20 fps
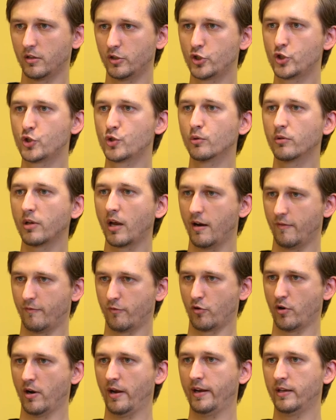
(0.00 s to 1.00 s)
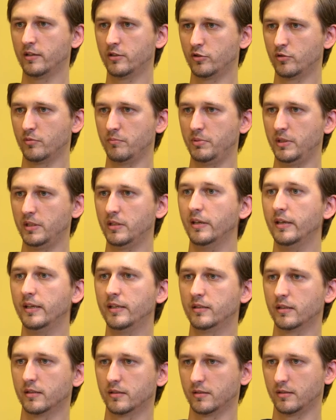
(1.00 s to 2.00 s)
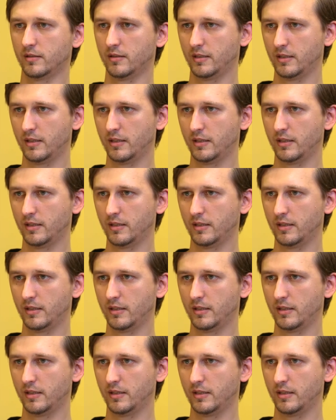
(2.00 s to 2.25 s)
should have right to be deleted,